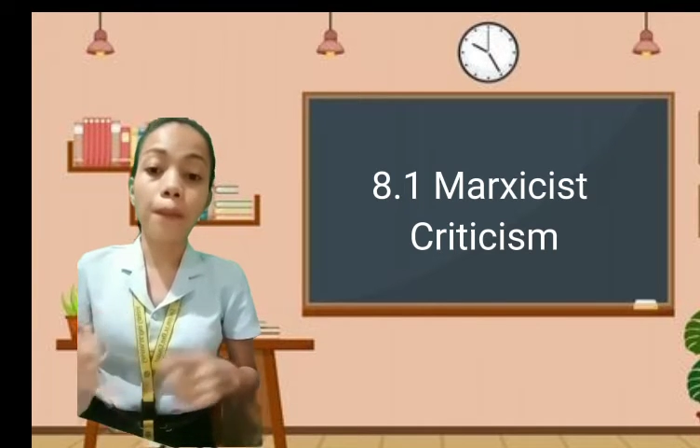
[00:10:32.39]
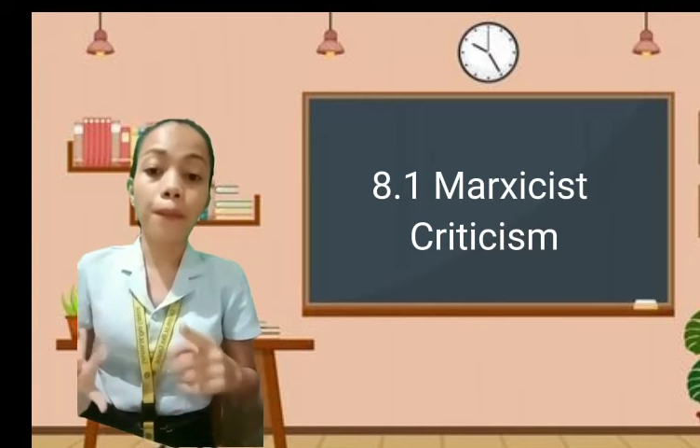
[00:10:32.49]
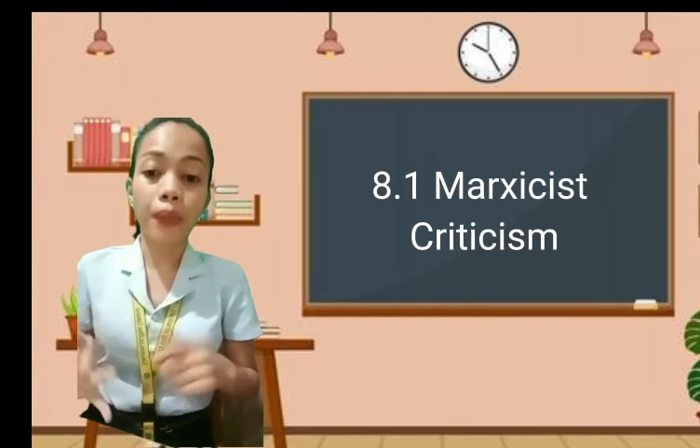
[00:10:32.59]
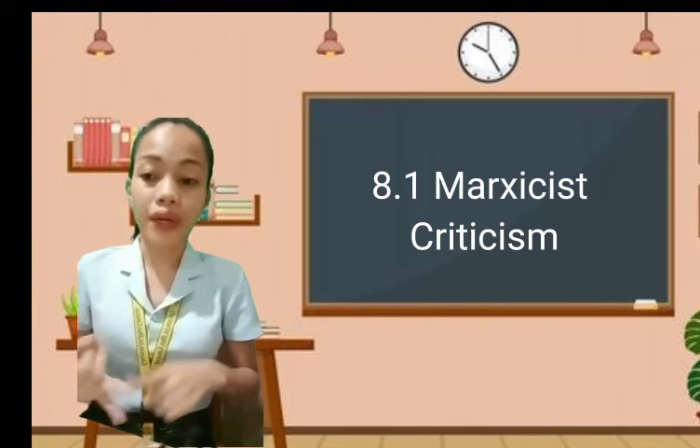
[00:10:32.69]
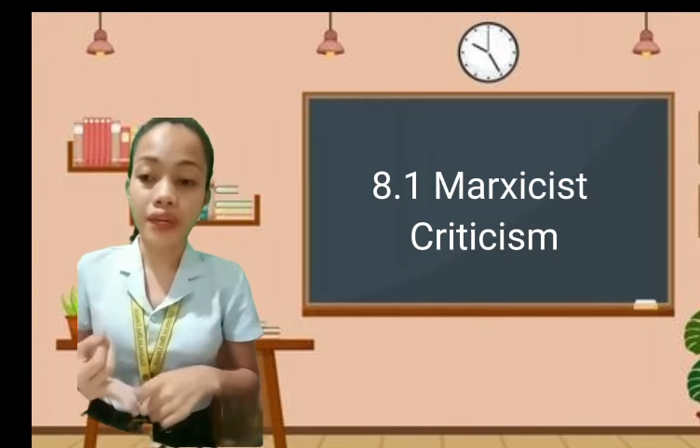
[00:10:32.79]

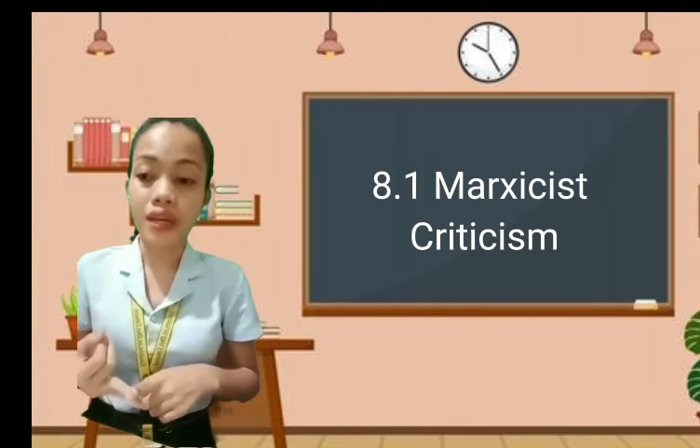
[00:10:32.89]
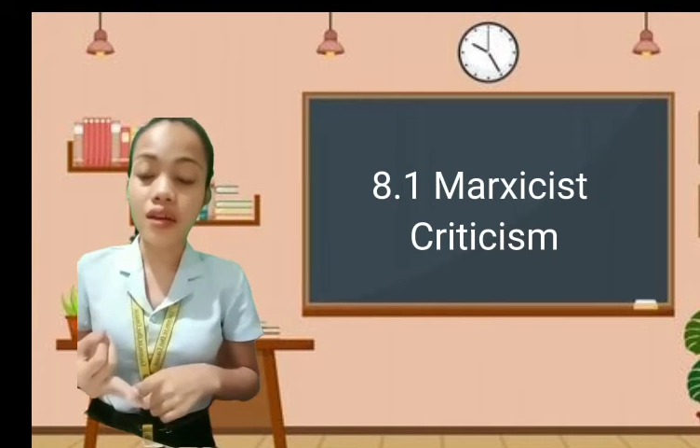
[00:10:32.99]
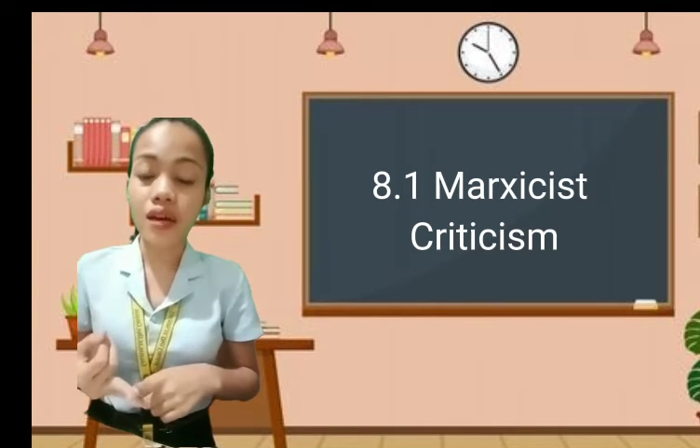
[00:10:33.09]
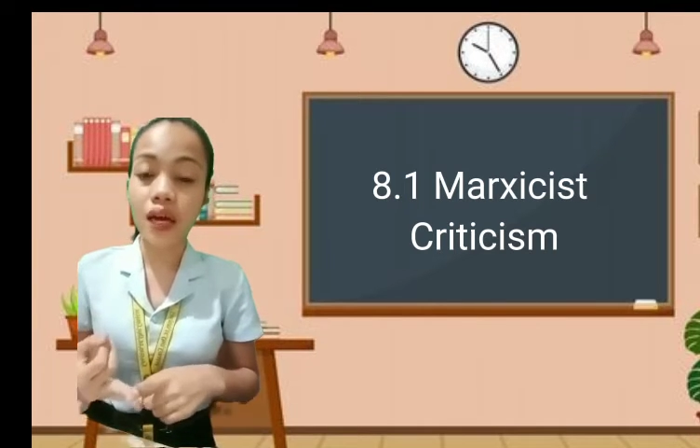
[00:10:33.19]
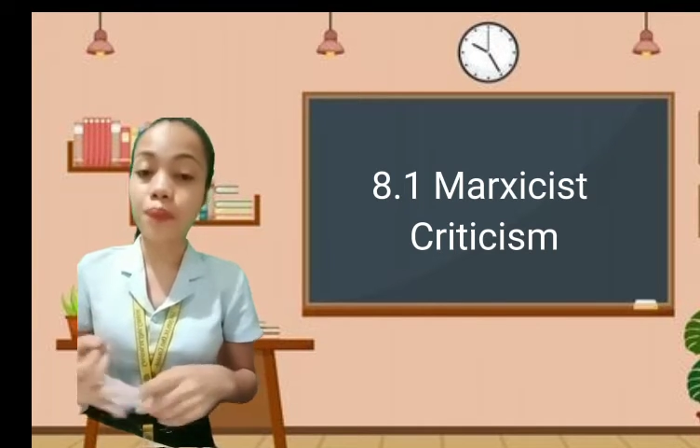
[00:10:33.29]

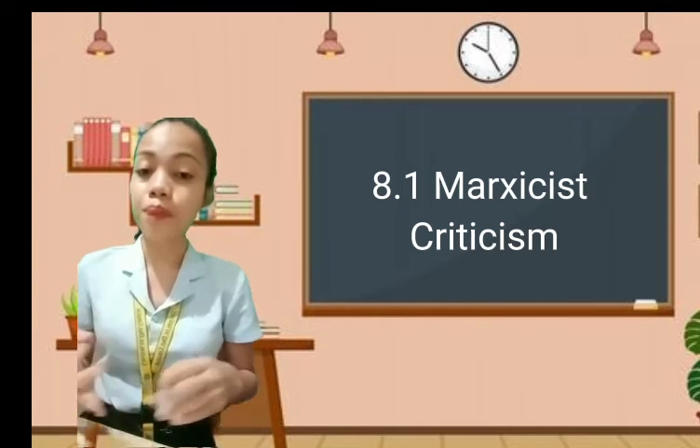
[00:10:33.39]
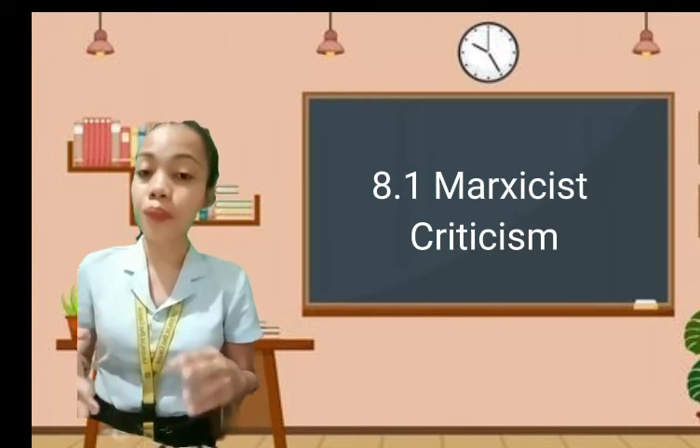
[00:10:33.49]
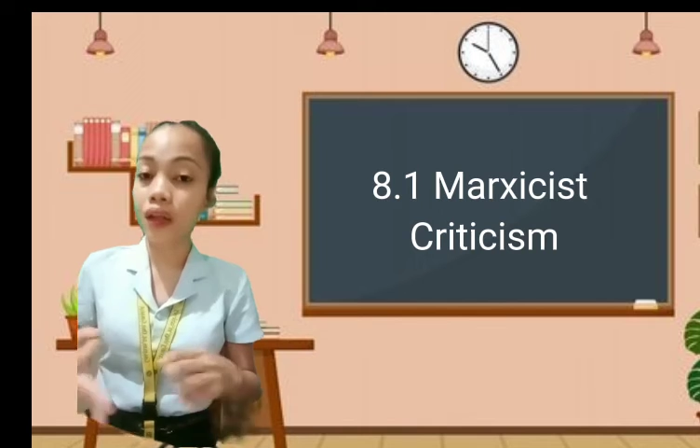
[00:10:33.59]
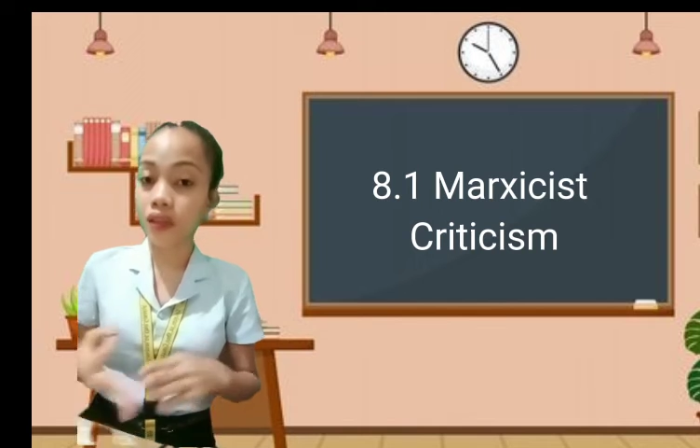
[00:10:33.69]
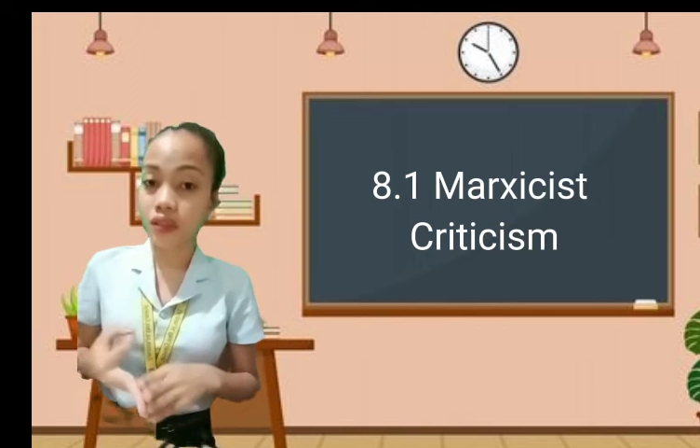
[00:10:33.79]
money, and
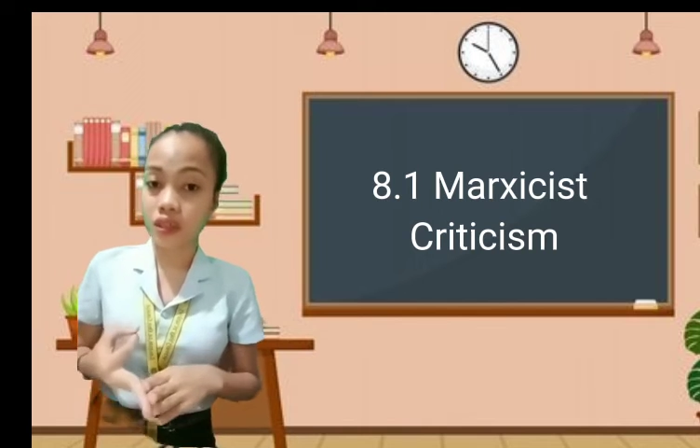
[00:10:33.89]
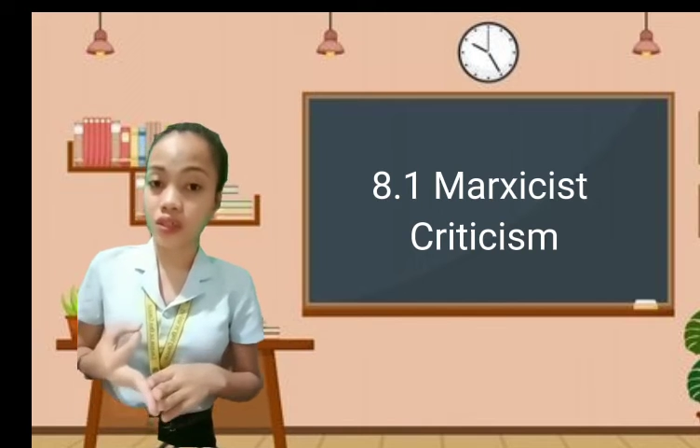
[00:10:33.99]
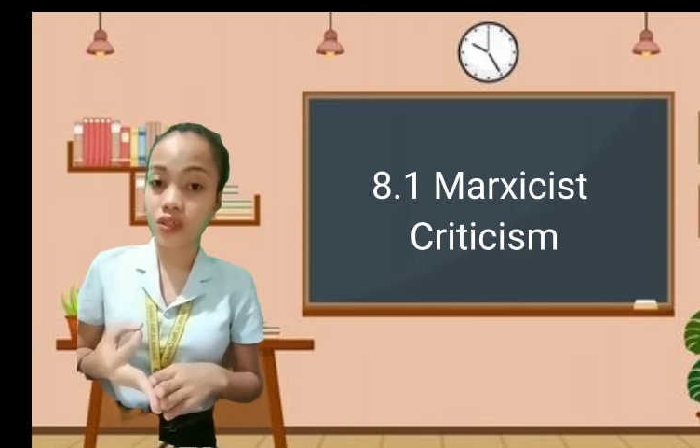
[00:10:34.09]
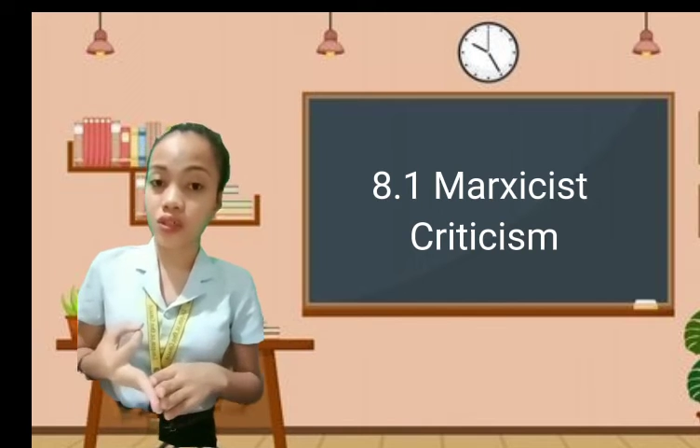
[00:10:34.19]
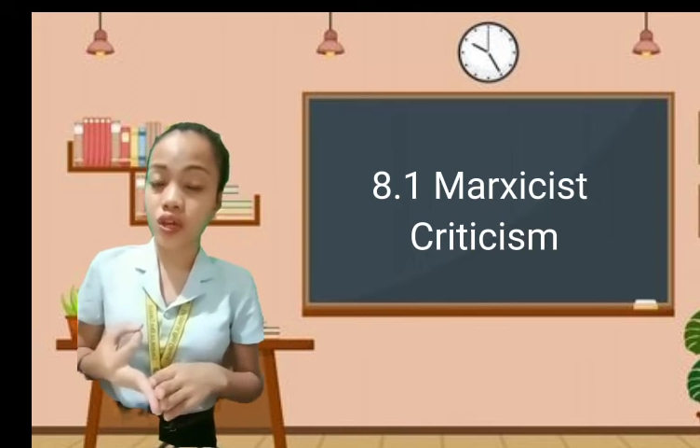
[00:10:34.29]

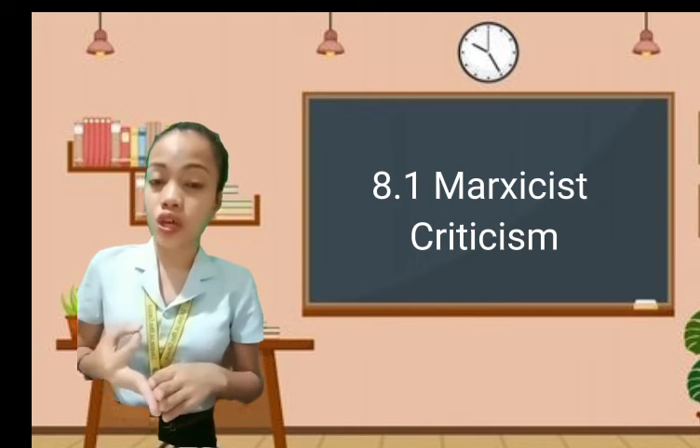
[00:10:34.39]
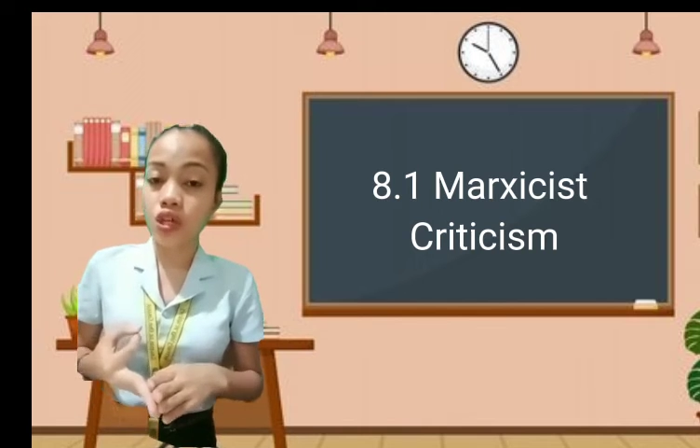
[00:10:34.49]
politics.